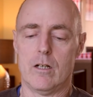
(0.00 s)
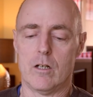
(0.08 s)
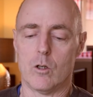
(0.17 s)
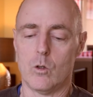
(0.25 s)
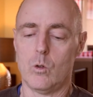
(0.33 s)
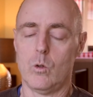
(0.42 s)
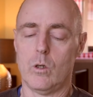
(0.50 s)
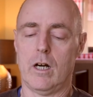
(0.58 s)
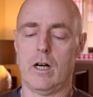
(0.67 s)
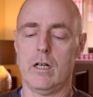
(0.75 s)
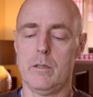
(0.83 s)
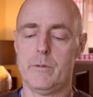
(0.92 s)
All
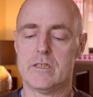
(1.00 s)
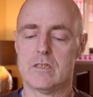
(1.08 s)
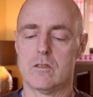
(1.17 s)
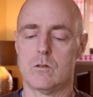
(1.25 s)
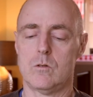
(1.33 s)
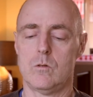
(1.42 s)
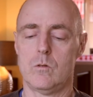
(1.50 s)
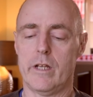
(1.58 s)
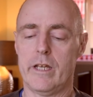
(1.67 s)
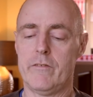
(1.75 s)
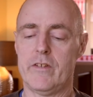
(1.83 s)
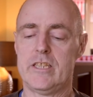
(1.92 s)
home installed
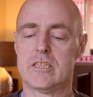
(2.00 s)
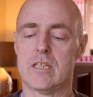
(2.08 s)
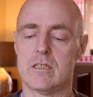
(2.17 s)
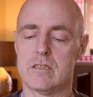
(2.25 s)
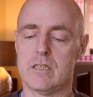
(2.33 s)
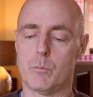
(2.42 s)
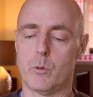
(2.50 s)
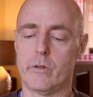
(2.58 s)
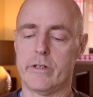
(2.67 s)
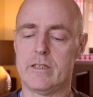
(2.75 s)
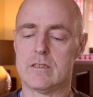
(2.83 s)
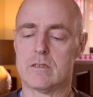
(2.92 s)
EV charging
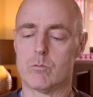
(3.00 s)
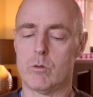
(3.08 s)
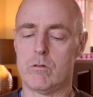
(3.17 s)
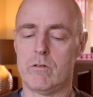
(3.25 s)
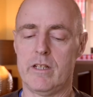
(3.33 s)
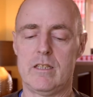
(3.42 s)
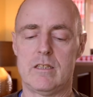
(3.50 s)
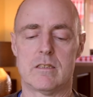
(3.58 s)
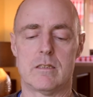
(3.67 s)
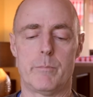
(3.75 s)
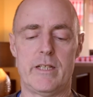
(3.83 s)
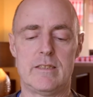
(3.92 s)
points will need
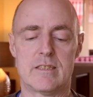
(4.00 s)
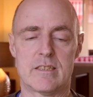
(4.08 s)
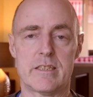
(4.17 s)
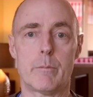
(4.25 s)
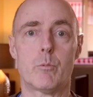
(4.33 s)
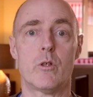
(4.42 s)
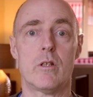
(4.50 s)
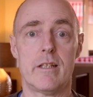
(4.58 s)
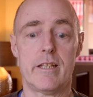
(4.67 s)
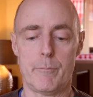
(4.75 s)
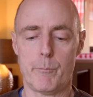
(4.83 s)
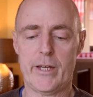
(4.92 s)
to be
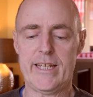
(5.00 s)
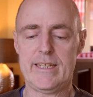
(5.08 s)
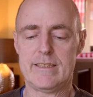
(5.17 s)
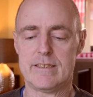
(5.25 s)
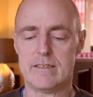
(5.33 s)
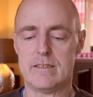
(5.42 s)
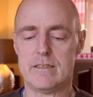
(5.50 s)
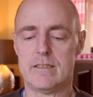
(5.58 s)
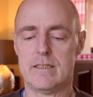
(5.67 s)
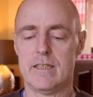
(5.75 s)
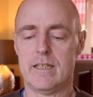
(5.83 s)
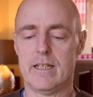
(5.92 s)
separately
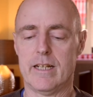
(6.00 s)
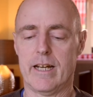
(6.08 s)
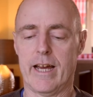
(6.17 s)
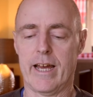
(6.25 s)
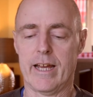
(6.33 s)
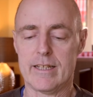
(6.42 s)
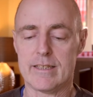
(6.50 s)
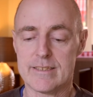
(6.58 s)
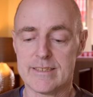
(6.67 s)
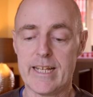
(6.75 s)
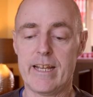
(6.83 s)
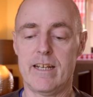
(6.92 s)
metered and
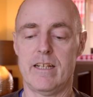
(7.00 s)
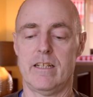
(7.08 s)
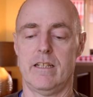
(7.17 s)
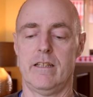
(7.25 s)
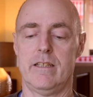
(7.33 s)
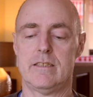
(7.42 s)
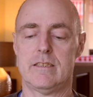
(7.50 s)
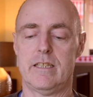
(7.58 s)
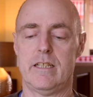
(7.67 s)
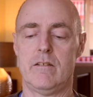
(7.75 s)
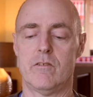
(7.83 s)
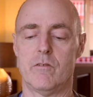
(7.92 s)
send this
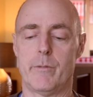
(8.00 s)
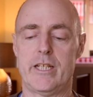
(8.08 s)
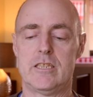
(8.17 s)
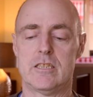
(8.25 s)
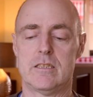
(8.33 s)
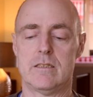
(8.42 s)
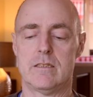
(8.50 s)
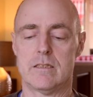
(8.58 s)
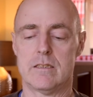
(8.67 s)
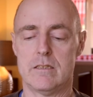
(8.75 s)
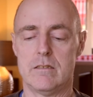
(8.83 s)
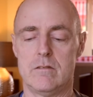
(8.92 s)
information
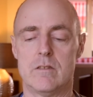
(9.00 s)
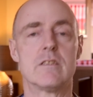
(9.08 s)
to the